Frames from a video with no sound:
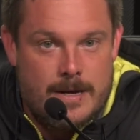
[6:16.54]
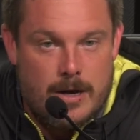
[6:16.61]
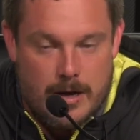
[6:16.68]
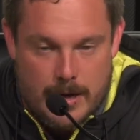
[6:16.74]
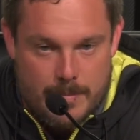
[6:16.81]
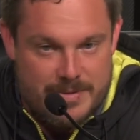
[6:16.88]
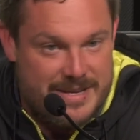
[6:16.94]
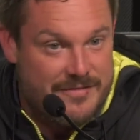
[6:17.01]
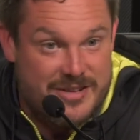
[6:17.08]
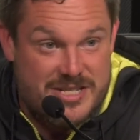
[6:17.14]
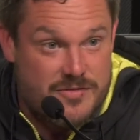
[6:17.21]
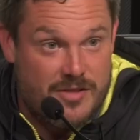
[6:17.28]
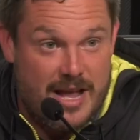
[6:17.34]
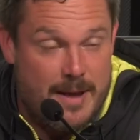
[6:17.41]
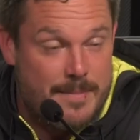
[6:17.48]

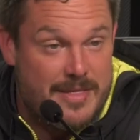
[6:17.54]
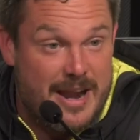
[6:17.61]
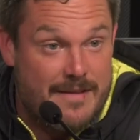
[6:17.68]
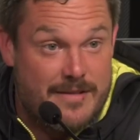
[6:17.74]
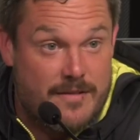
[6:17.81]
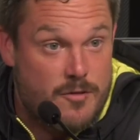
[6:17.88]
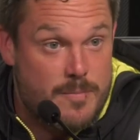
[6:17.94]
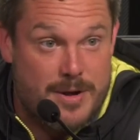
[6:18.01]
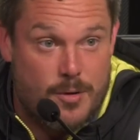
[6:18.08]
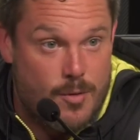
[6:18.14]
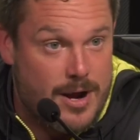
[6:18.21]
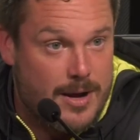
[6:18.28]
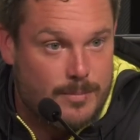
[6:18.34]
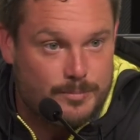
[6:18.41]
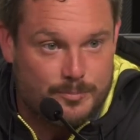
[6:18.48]
defensive lineman that I've ever been
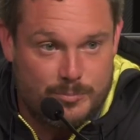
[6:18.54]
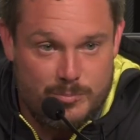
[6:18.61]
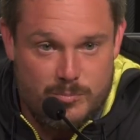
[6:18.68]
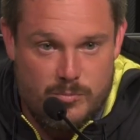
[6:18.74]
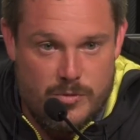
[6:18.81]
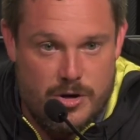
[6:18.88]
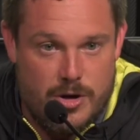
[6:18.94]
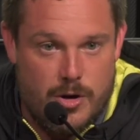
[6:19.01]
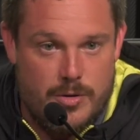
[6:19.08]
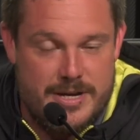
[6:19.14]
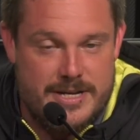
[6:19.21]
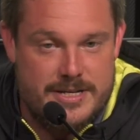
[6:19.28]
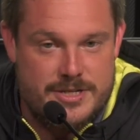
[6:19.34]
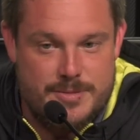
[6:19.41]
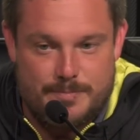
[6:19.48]
around. You
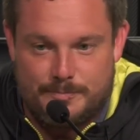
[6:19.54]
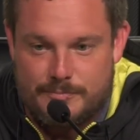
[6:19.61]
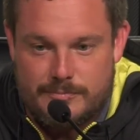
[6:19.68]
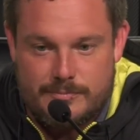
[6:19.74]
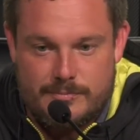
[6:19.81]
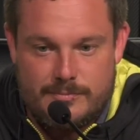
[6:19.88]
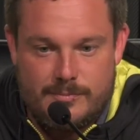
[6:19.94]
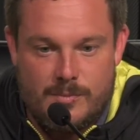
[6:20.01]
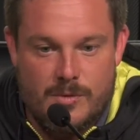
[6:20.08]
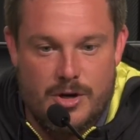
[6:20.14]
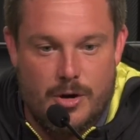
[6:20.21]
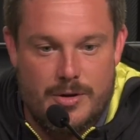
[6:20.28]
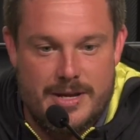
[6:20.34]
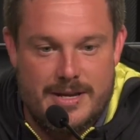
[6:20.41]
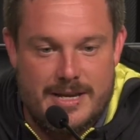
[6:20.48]

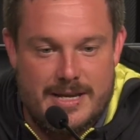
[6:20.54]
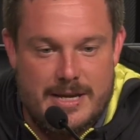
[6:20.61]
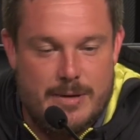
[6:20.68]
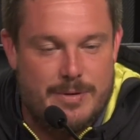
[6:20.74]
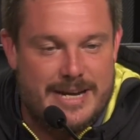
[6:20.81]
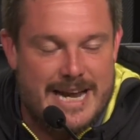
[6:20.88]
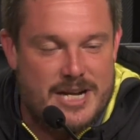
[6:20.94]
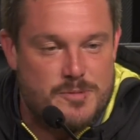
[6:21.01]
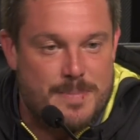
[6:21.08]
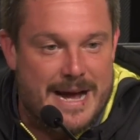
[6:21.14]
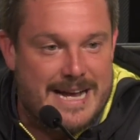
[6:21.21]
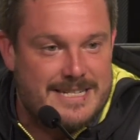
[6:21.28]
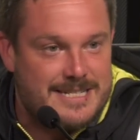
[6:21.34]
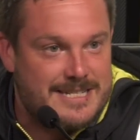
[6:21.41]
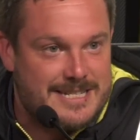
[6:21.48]
know, he would catch
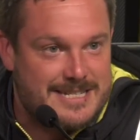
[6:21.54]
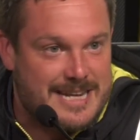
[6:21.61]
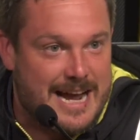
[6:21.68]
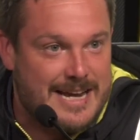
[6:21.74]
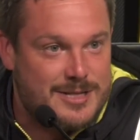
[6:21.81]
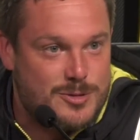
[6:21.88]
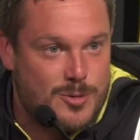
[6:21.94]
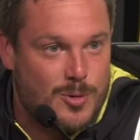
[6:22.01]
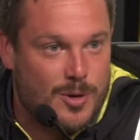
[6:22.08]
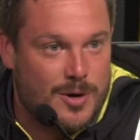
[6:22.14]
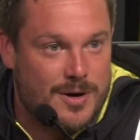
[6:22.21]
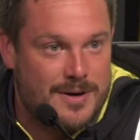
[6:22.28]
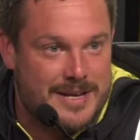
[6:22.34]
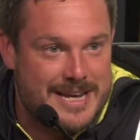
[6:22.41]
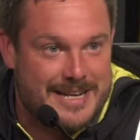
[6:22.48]
passes as a high
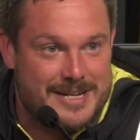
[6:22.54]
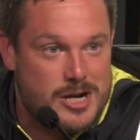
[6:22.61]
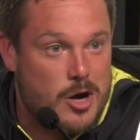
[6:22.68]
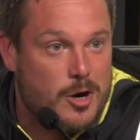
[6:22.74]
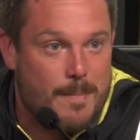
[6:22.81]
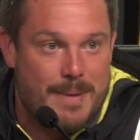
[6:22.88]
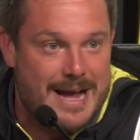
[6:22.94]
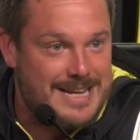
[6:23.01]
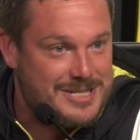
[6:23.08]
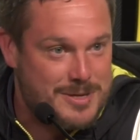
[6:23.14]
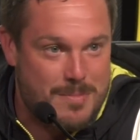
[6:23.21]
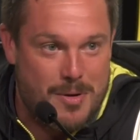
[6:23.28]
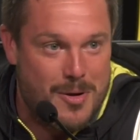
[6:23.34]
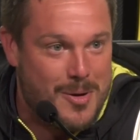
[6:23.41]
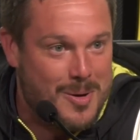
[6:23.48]
schooler. He can dunk a
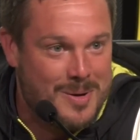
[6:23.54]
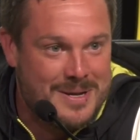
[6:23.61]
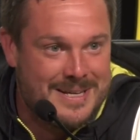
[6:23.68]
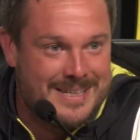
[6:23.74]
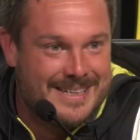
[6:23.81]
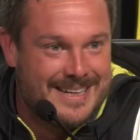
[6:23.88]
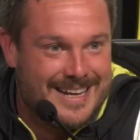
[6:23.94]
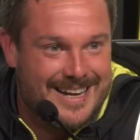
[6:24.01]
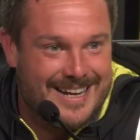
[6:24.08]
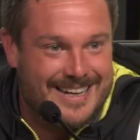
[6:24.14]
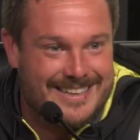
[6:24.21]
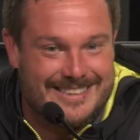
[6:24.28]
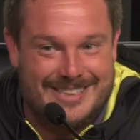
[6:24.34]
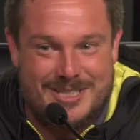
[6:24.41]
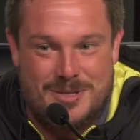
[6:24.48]
basketball
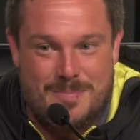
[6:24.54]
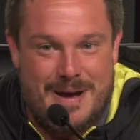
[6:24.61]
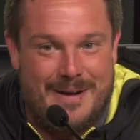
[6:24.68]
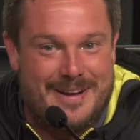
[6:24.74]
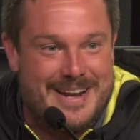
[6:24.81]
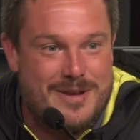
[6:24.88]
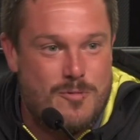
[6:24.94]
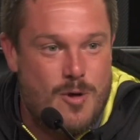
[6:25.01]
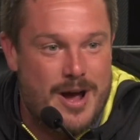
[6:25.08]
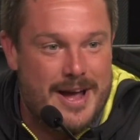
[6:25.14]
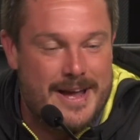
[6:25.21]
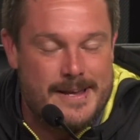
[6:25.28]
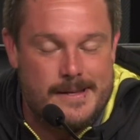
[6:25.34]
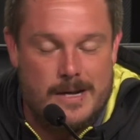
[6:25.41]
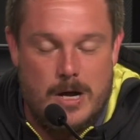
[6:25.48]
in just about any
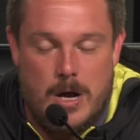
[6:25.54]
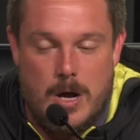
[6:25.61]
way.